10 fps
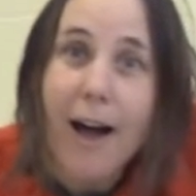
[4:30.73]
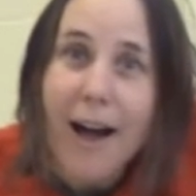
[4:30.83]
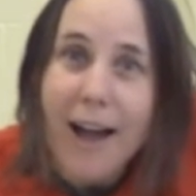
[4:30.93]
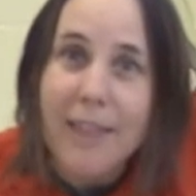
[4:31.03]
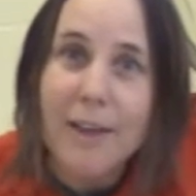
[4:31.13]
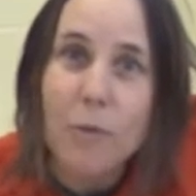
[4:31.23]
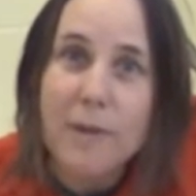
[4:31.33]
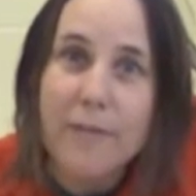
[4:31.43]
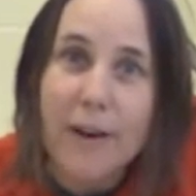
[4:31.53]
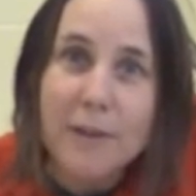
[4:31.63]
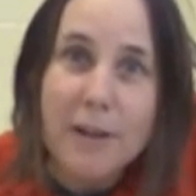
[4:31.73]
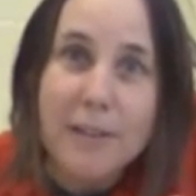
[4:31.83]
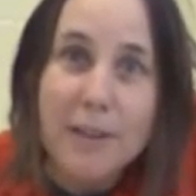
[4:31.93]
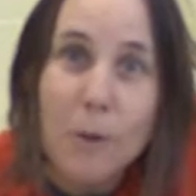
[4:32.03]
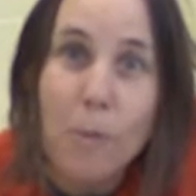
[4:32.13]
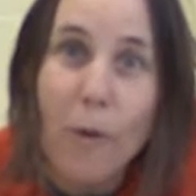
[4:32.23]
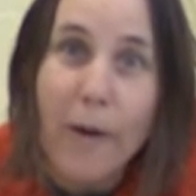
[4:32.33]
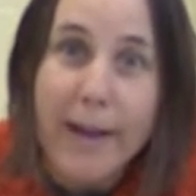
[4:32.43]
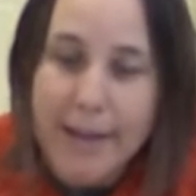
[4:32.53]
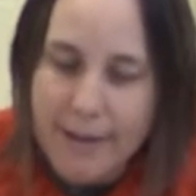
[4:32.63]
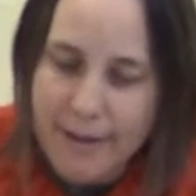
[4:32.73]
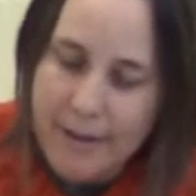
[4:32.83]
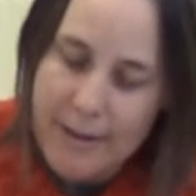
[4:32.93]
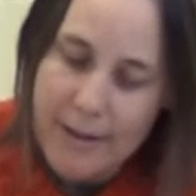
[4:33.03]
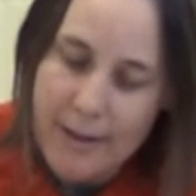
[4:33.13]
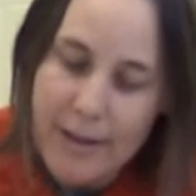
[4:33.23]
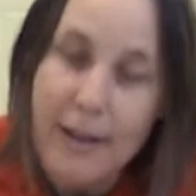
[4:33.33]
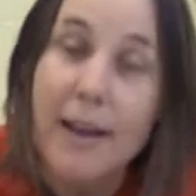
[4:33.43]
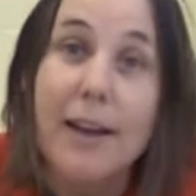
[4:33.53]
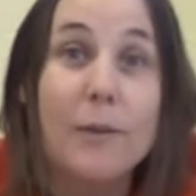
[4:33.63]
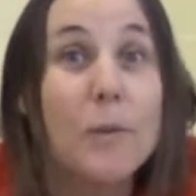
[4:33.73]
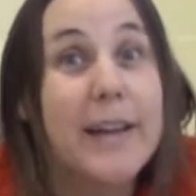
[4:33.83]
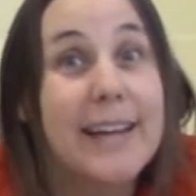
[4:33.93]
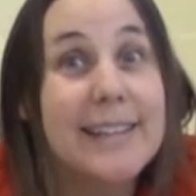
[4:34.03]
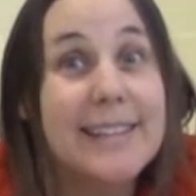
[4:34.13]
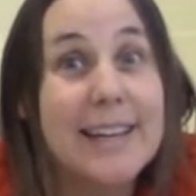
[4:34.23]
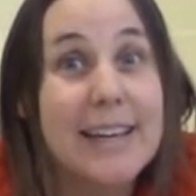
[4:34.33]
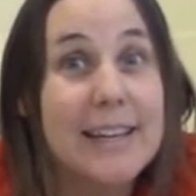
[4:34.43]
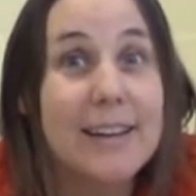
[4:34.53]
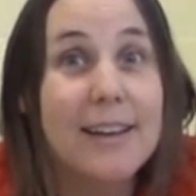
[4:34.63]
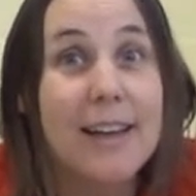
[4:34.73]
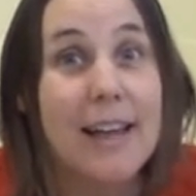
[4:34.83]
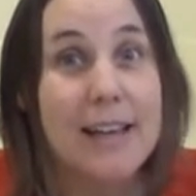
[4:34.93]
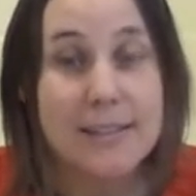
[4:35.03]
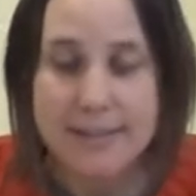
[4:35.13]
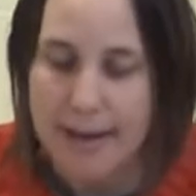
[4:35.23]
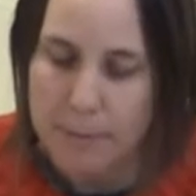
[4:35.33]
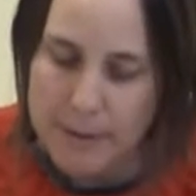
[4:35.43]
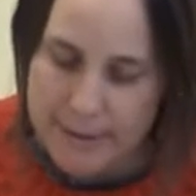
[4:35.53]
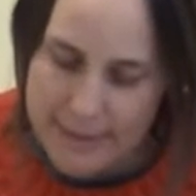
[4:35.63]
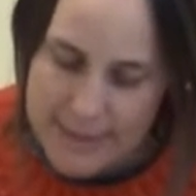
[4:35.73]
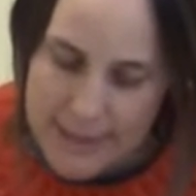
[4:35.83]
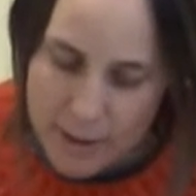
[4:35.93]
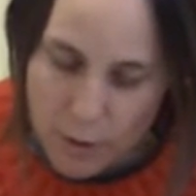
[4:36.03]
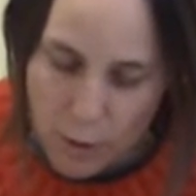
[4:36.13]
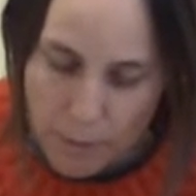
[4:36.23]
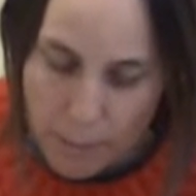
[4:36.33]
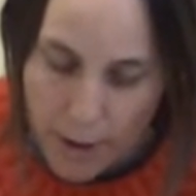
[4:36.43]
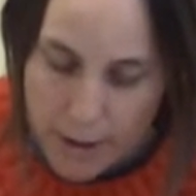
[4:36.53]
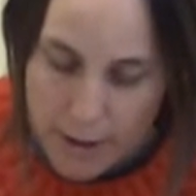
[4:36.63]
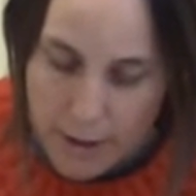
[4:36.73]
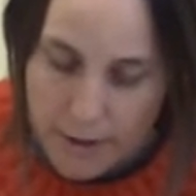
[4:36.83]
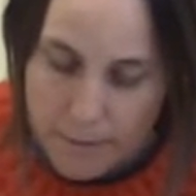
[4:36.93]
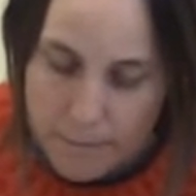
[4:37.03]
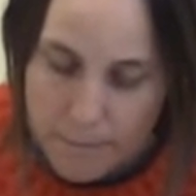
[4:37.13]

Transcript: I think we found our little boy. We did. His name is Theodore Parker.